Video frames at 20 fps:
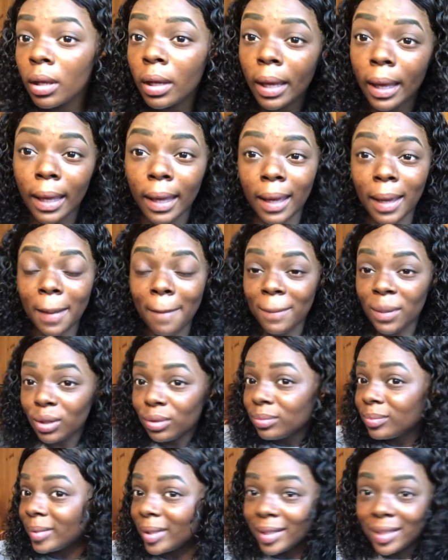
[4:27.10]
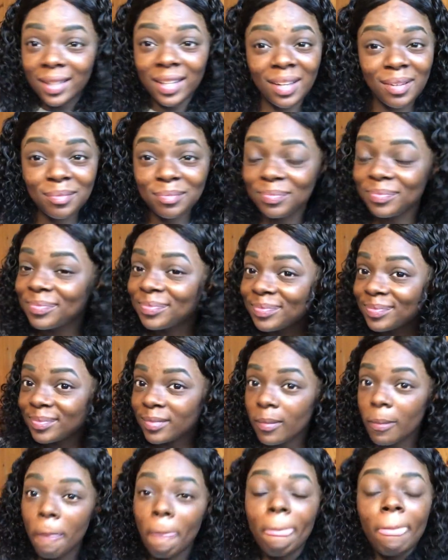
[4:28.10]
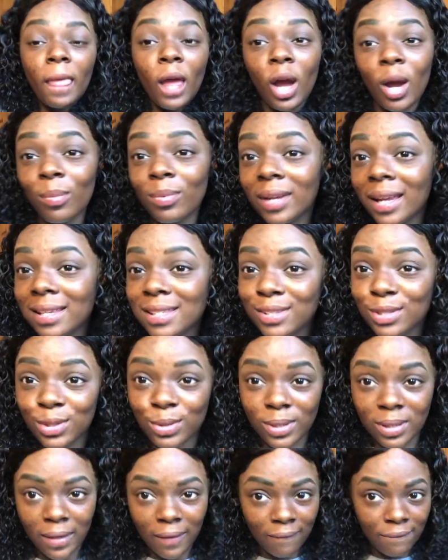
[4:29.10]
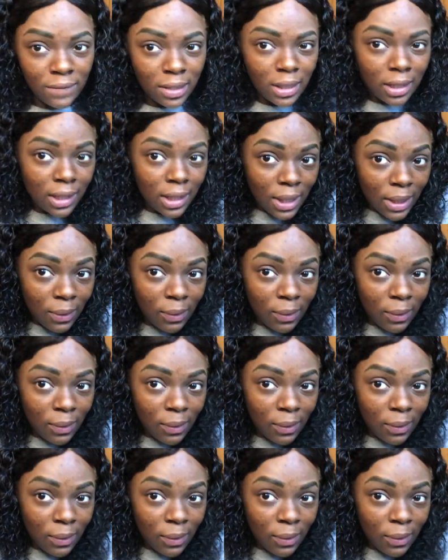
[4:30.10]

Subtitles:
And boom, there you go. Hope you guys enjoyed that video.